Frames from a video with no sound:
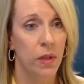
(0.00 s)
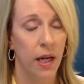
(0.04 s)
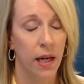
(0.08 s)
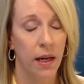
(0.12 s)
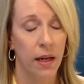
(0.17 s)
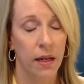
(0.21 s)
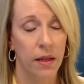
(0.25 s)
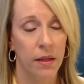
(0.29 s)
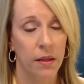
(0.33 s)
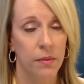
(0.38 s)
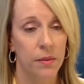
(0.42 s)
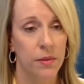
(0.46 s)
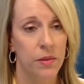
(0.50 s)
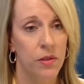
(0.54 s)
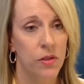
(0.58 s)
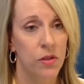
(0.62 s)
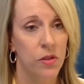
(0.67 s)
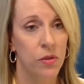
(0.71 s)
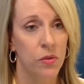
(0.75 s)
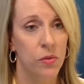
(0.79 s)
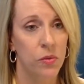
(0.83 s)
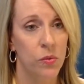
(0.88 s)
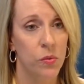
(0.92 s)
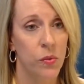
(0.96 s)
uh, to
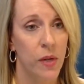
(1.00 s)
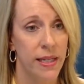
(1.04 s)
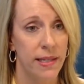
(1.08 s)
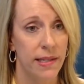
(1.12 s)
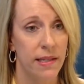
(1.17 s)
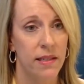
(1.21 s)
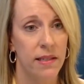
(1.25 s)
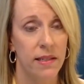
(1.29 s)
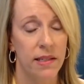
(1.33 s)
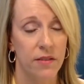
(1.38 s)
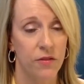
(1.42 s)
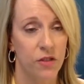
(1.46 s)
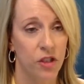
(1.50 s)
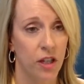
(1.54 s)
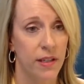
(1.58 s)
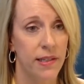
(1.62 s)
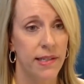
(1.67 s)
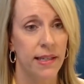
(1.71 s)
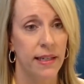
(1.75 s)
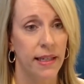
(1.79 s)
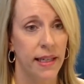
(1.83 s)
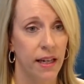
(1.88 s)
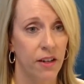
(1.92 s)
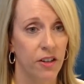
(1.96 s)
residents of
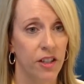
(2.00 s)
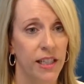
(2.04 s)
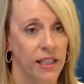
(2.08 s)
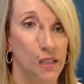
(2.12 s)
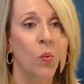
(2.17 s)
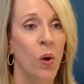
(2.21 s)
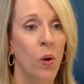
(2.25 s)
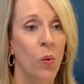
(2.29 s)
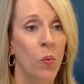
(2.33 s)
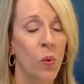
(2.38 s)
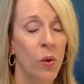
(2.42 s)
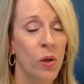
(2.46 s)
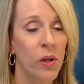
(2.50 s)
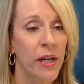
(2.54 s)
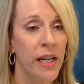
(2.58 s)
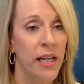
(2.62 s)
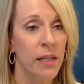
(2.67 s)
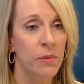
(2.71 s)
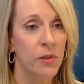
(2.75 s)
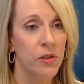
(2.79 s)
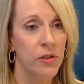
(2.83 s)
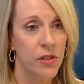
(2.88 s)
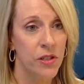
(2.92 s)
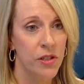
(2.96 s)
Johnson County. What we're
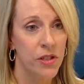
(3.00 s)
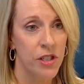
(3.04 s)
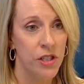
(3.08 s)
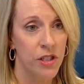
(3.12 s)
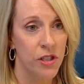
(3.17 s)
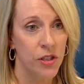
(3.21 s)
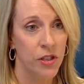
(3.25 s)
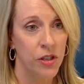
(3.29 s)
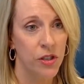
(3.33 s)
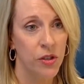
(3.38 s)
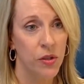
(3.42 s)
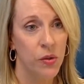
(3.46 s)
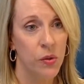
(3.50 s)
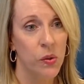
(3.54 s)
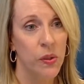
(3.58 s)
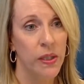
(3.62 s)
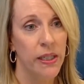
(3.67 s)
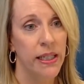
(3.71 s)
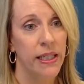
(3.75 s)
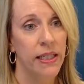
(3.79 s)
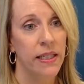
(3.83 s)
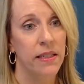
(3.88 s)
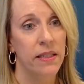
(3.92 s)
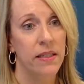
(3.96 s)
able to do
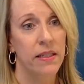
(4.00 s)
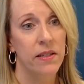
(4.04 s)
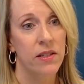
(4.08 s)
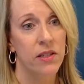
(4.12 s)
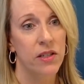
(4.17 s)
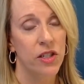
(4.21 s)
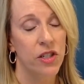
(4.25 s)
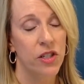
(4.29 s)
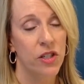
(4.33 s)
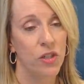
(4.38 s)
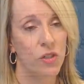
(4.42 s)
is